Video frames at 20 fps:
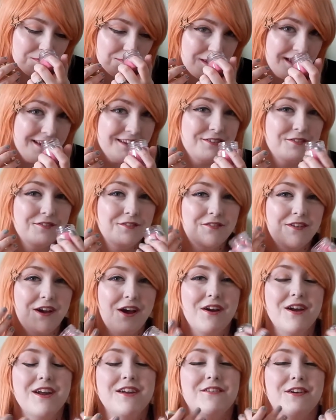It's
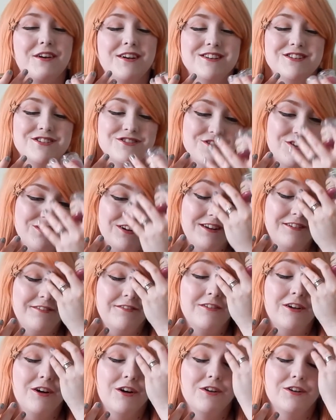very, very strongly
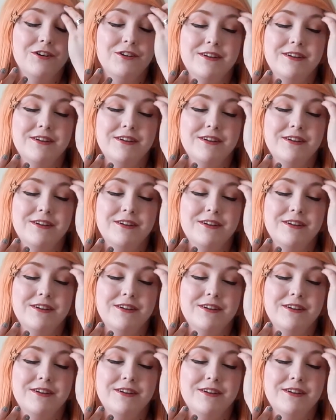floral.